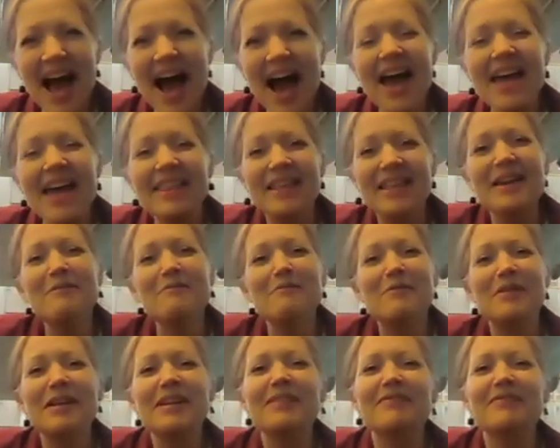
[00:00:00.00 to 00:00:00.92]
I think
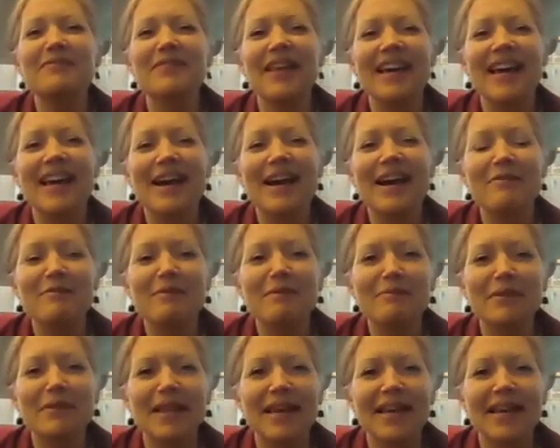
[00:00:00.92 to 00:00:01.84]
one of like, I
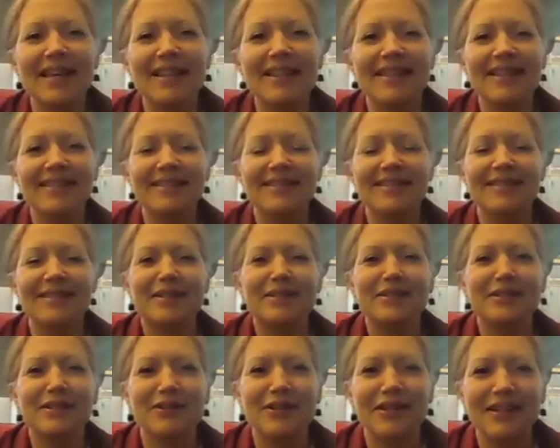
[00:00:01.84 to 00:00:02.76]
remember like this
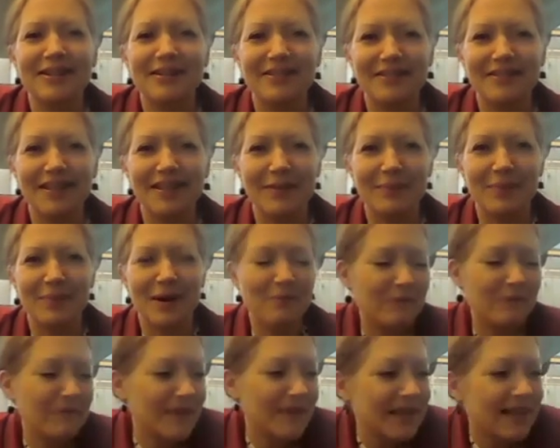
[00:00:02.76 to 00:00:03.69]
sixth grader, like
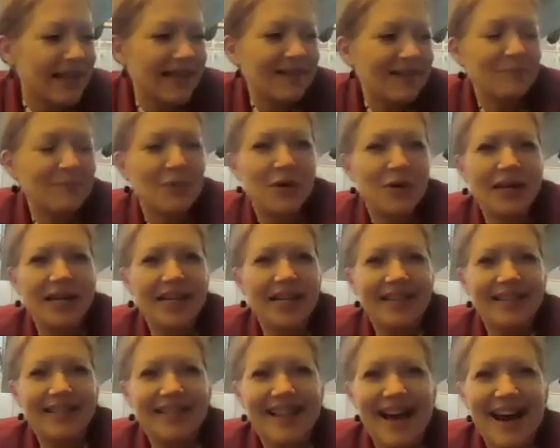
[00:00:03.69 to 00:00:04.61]
probably like
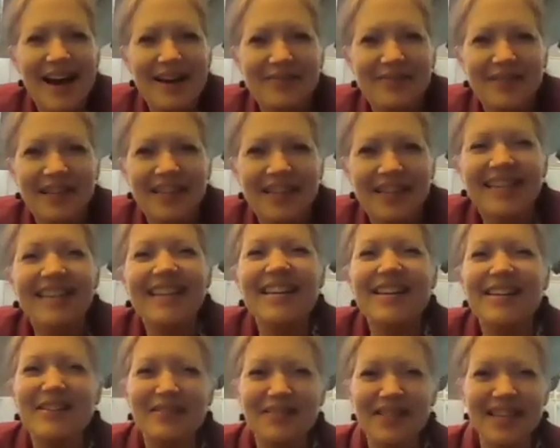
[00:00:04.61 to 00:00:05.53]
pointing and laughing,
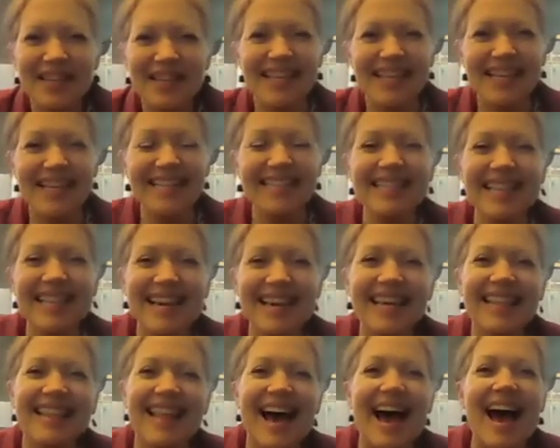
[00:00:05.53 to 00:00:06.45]
you know, like things
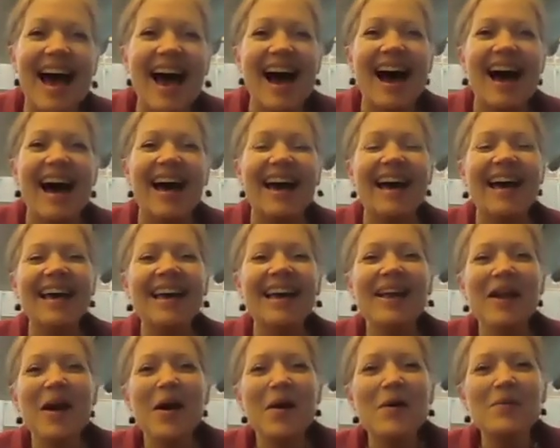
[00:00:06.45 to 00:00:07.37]
like that.
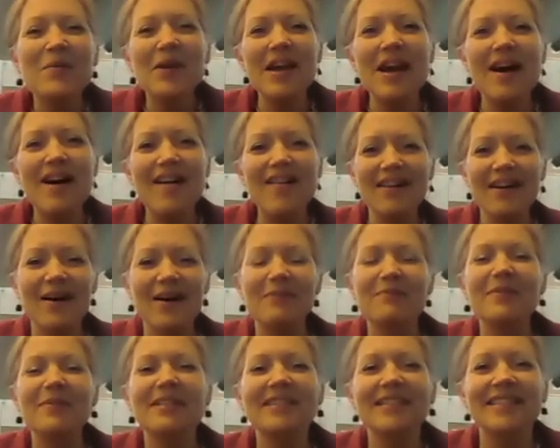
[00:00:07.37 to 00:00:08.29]
We all
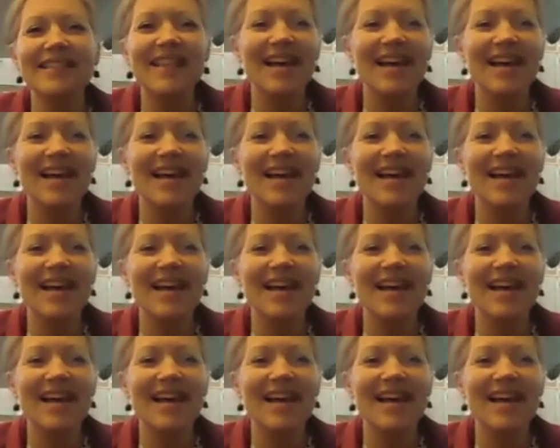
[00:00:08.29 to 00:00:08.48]
come into